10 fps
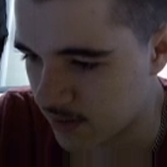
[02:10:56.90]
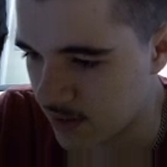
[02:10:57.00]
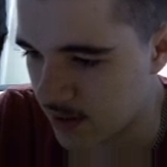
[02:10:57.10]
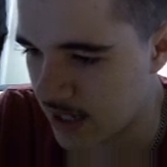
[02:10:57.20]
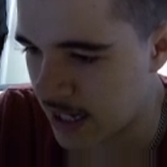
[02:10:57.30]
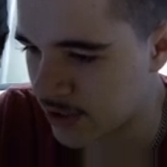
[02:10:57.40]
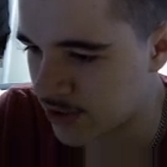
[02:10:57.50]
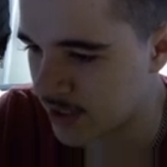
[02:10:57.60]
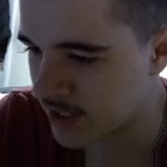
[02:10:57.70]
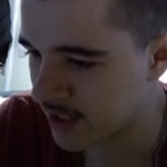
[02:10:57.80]

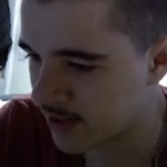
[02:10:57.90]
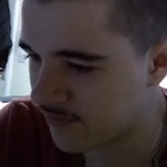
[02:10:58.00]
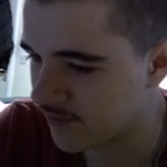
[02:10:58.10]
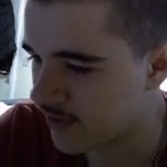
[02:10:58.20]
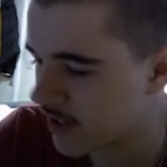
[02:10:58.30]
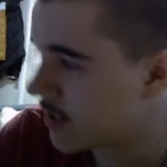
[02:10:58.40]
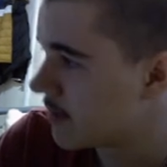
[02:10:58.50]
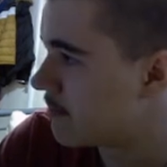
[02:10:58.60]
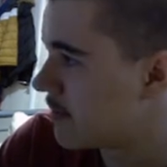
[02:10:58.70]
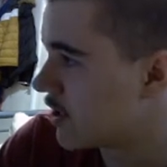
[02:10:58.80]
alternative
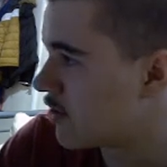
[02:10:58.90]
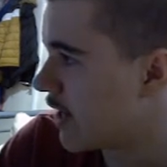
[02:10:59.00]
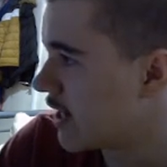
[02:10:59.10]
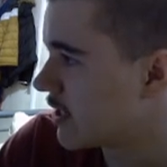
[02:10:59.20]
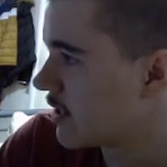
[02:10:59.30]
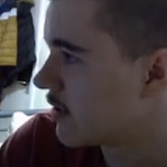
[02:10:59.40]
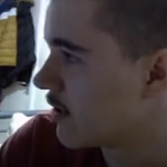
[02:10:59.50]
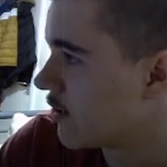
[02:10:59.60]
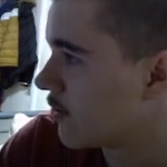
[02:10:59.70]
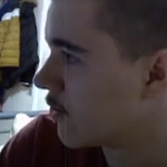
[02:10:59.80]
be created?
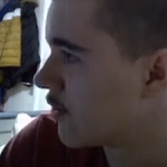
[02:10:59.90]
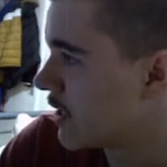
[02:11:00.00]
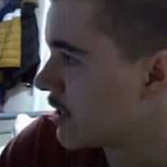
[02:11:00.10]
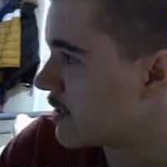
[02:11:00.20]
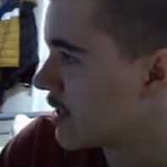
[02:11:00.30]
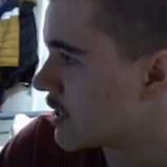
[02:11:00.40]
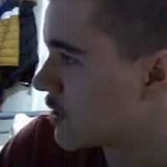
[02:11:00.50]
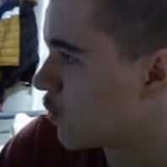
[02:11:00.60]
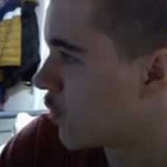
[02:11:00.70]
Or is this what